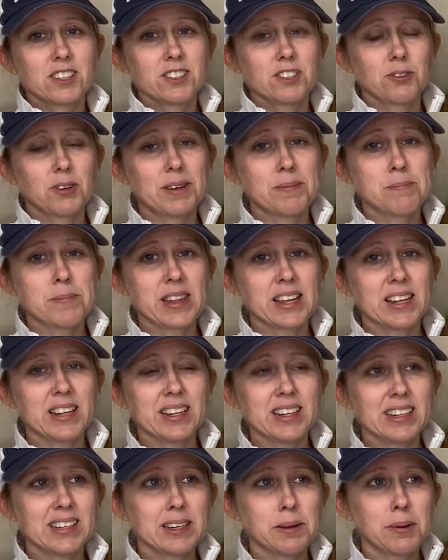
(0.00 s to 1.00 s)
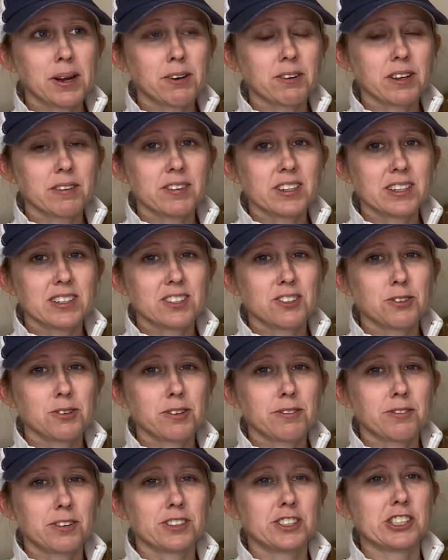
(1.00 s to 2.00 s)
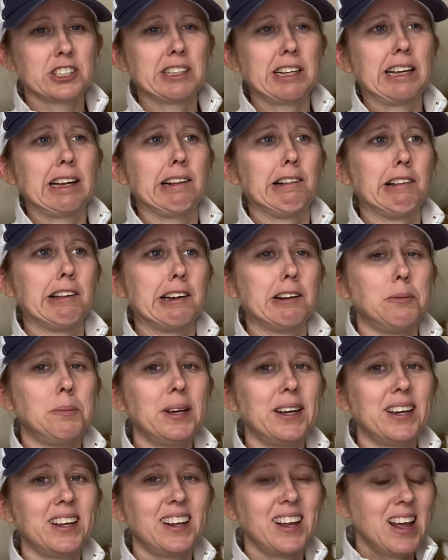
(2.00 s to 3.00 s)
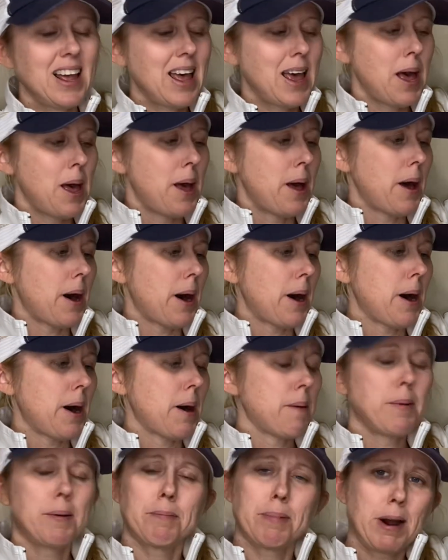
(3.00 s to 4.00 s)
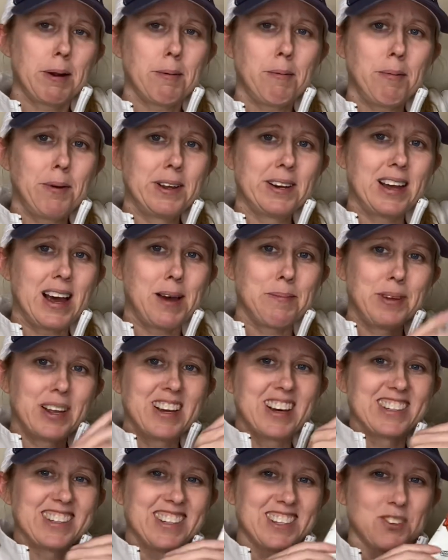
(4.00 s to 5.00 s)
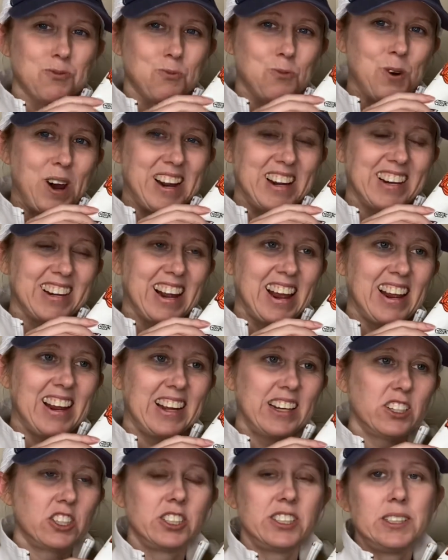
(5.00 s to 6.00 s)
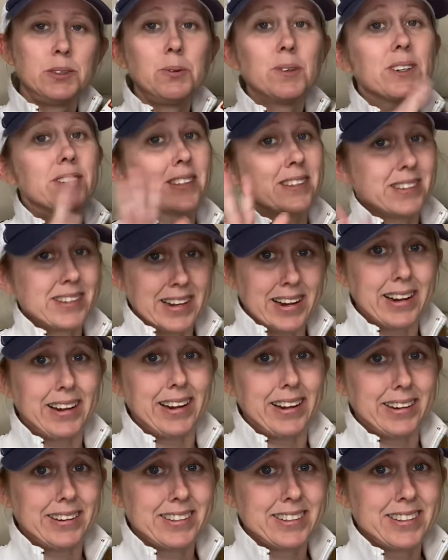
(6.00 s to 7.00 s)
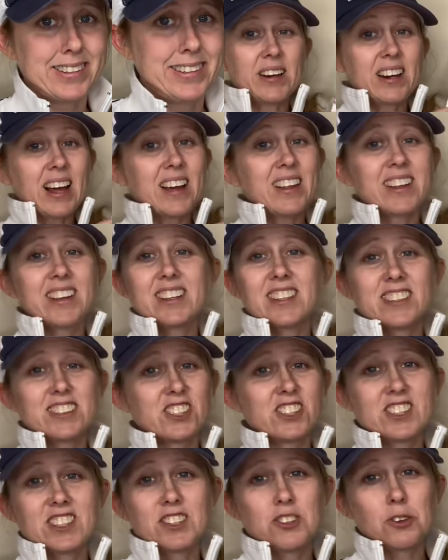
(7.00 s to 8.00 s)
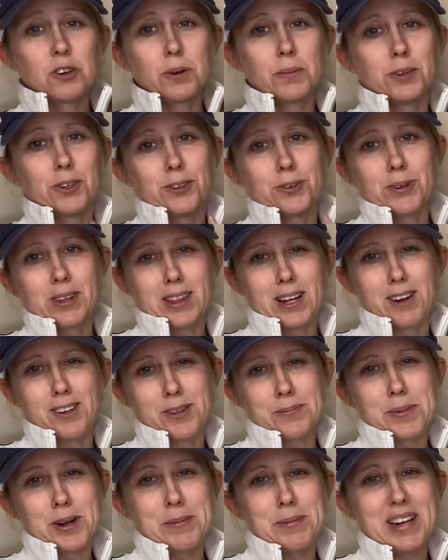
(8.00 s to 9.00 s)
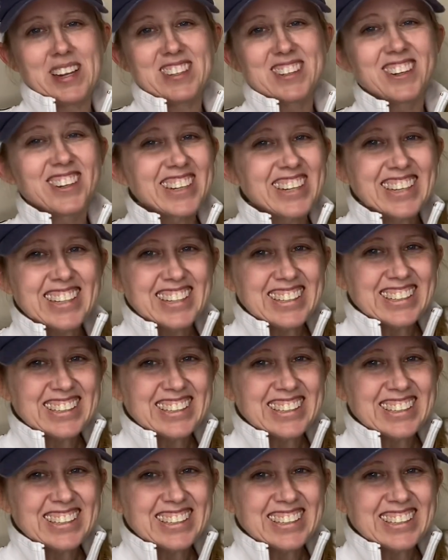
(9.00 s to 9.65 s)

so I'm thinking about giving it to her for just like a little bit. Uh, but probably not because it's white and she will stain it. I think it's just adorable with all the mermaids on it.